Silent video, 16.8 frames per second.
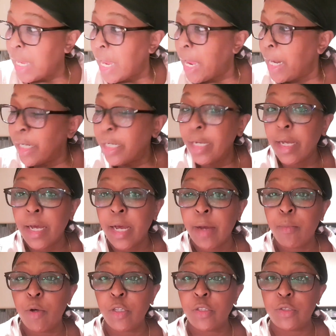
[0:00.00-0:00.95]
and
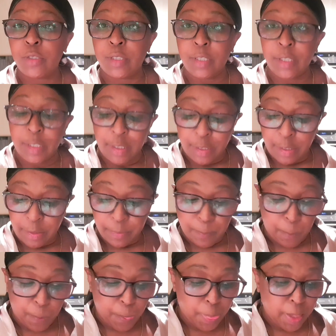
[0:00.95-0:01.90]
I'm going to sit
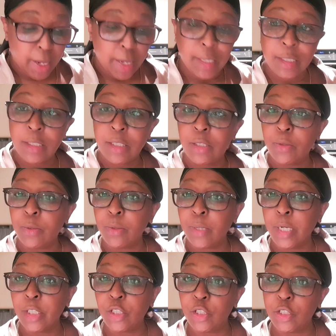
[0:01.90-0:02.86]
and do
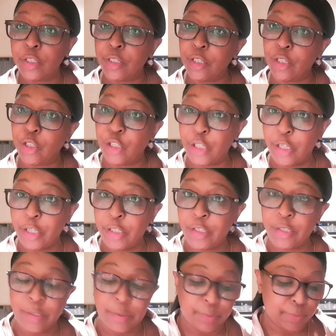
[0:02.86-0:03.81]
a chit
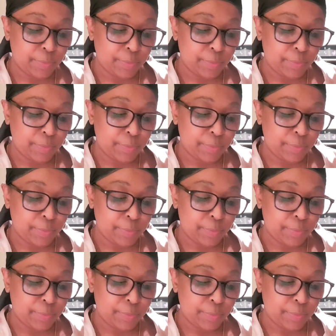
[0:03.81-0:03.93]
chat,